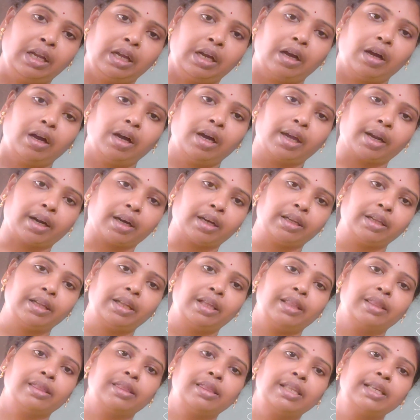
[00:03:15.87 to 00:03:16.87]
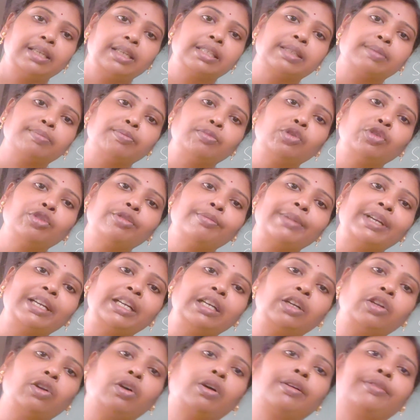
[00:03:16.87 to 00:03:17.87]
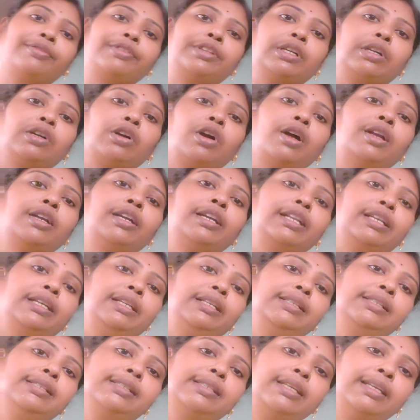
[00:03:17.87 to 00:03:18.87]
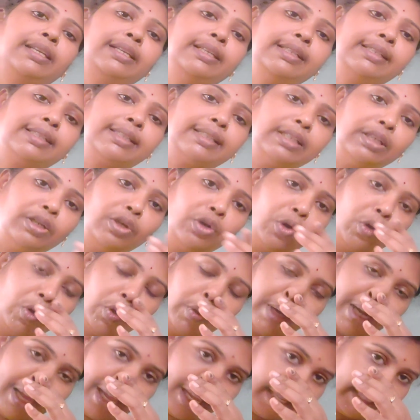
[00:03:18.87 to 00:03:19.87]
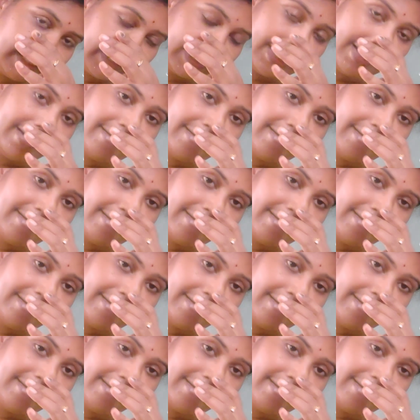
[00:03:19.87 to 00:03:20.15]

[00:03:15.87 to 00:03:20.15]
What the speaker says: of the continents is known as